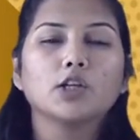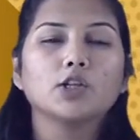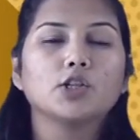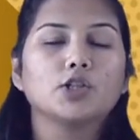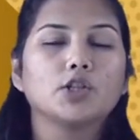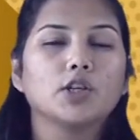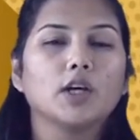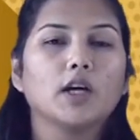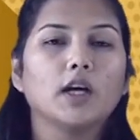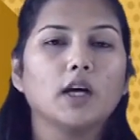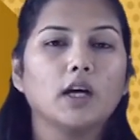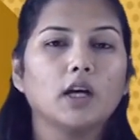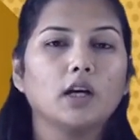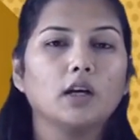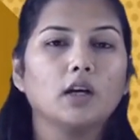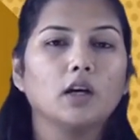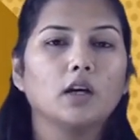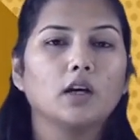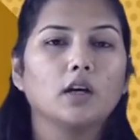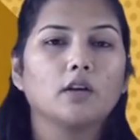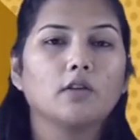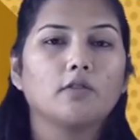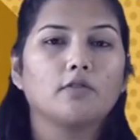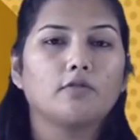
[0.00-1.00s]
J
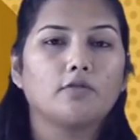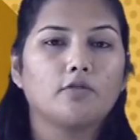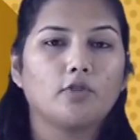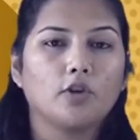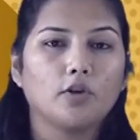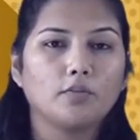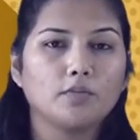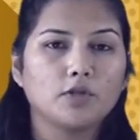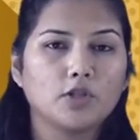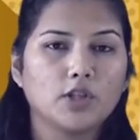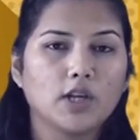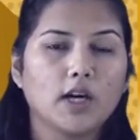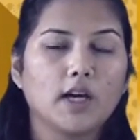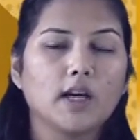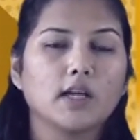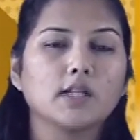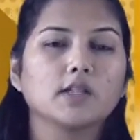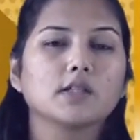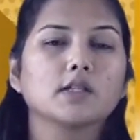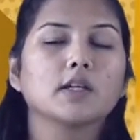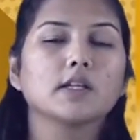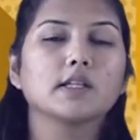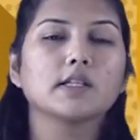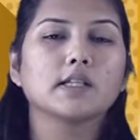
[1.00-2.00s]
from
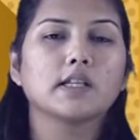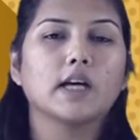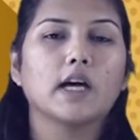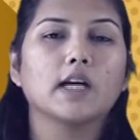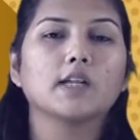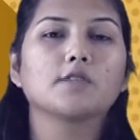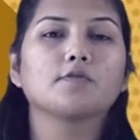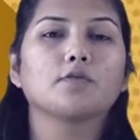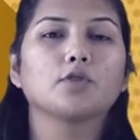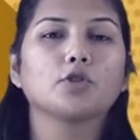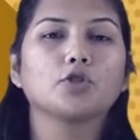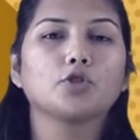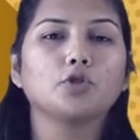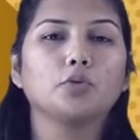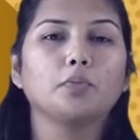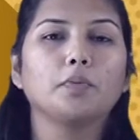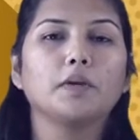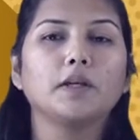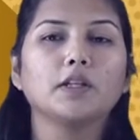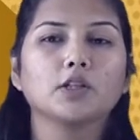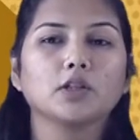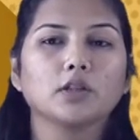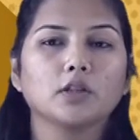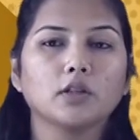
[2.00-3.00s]
just stands for
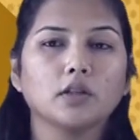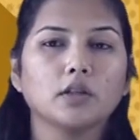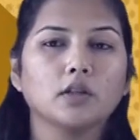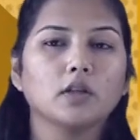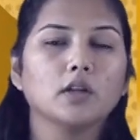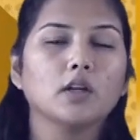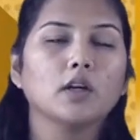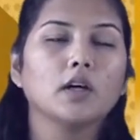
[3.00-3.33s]
Jupiter.